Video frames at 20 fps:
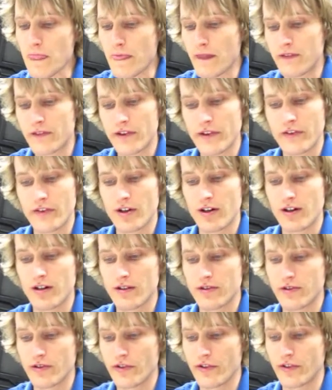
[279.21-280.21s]
This
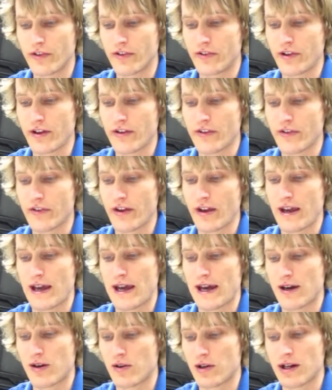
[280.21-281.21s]
article suggests
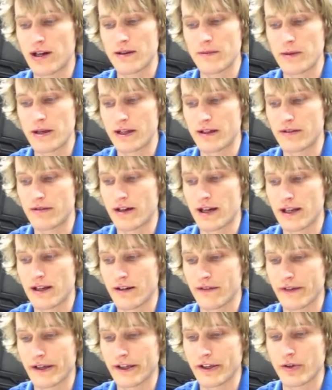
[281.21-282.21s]
how automated
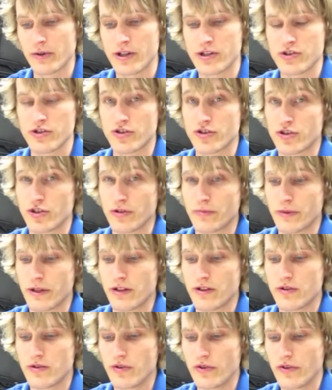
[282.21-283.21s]
writing evaluation should be
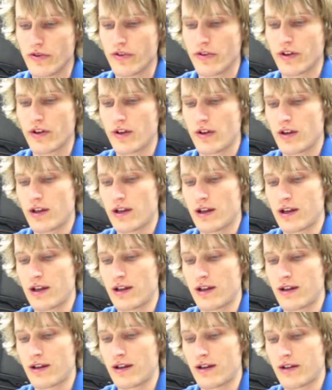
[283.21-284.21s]
used,
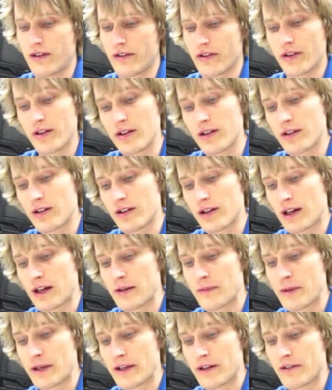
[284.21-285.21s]
and
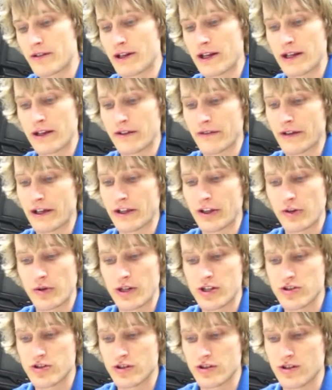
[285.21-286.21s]
automated writing
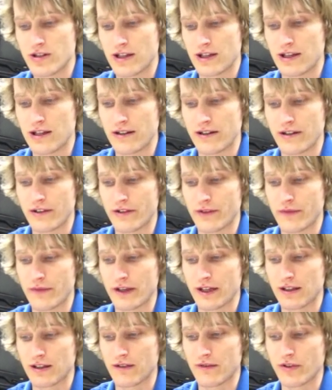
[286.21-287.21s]
evaluation and its
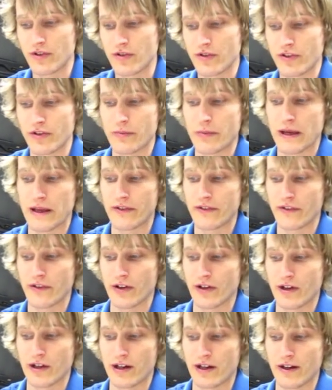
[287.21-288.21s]
effective use depends
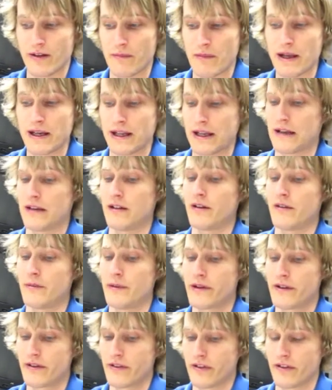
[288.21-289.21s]
on many
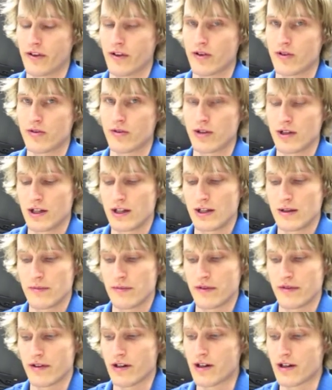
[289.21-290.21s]
elements, so
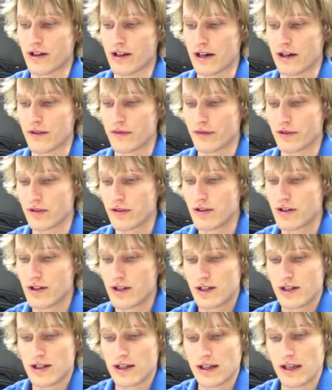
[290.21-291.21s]
be very careful.
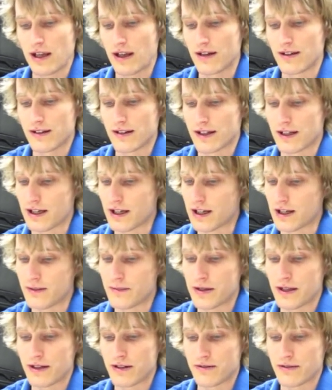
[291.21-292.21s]
And
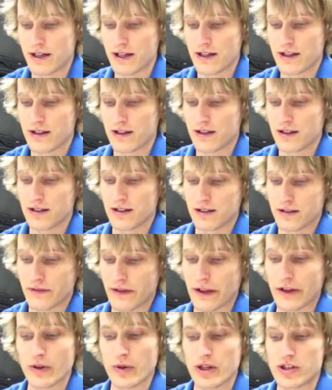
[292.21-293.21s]
automated writing
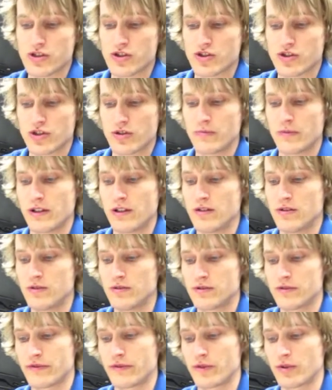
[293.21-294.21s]
evaluation should be
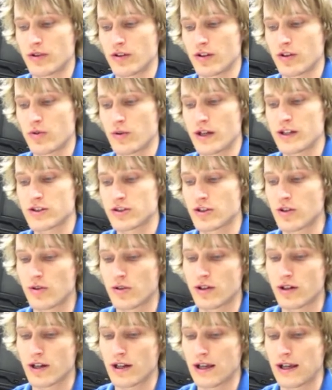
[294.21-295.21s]
used for quick
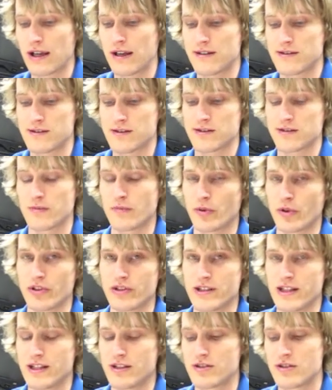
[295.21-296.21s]
scoring and to
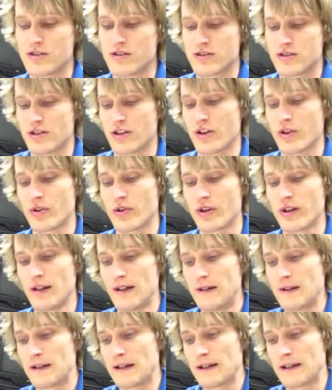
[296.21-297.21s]
support teachers. So
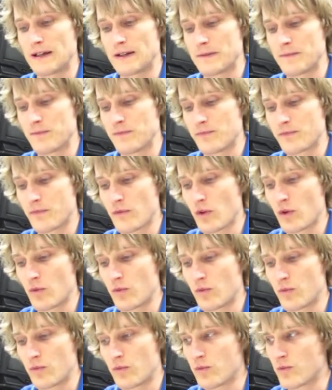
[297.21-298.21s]

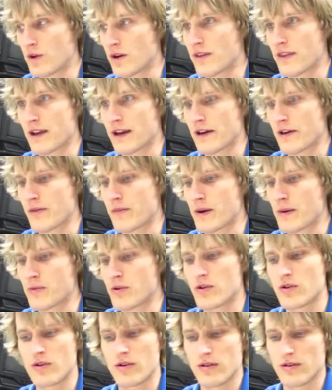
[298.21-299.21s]
one thing I
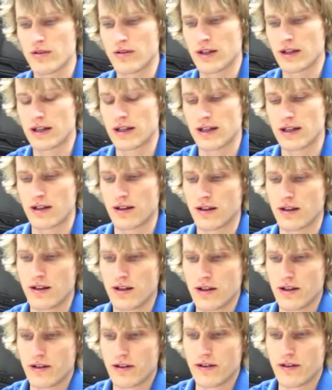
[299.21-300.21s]
remember
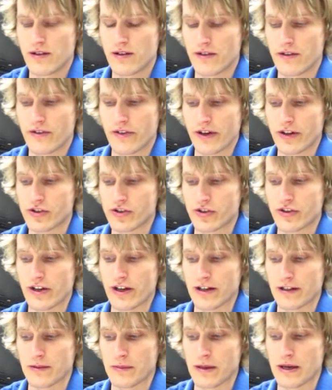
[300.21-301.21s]
discussion
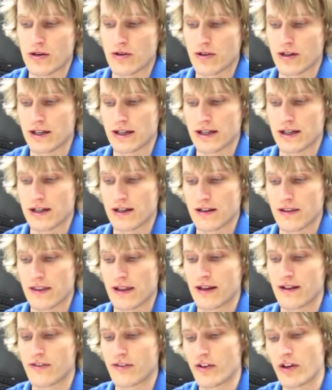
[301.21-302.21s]
talked about
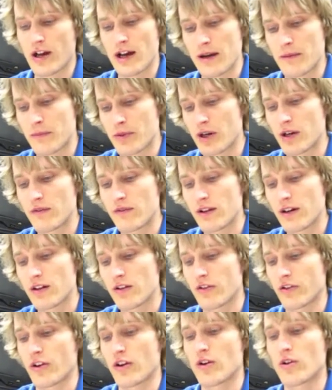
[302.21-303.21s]
that it's not perfect,
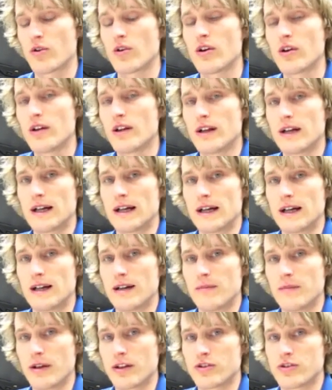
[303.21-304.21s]
so make